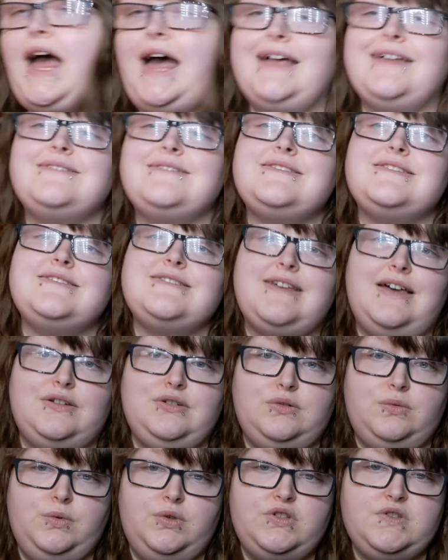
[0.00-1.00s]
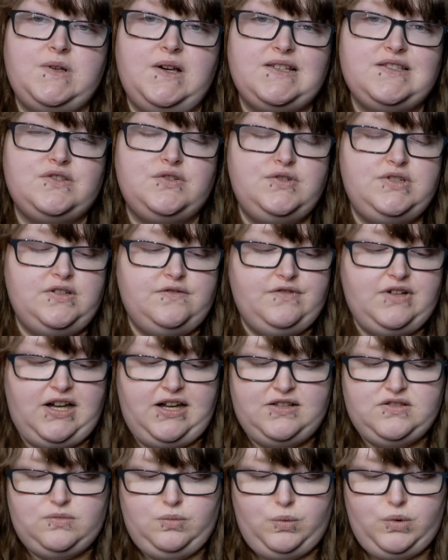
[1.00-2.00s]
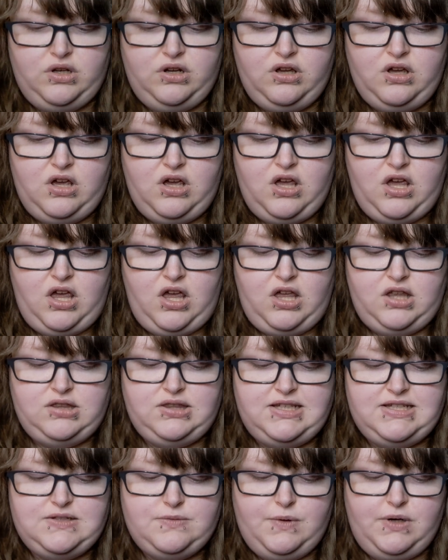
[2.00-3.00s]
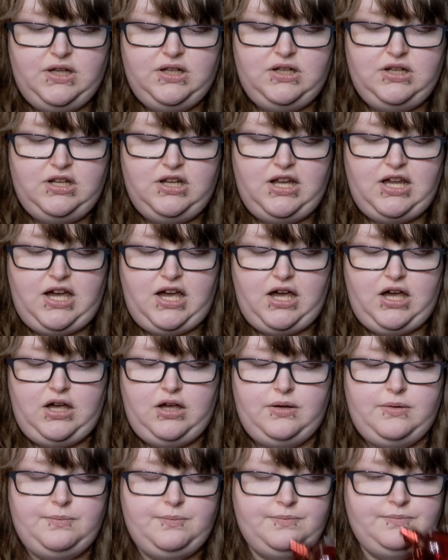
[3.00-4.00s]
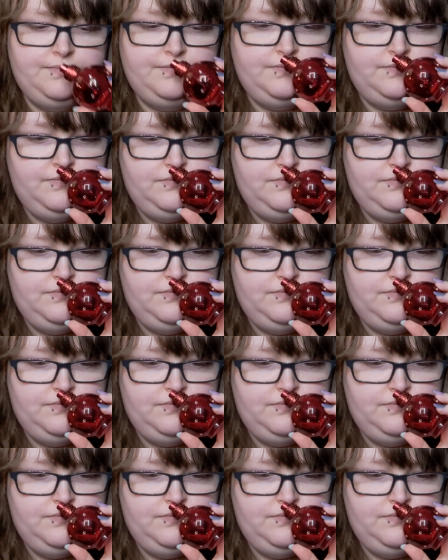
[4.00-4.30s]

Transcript: and sandalwood. So it has two different kinds of wood. This one,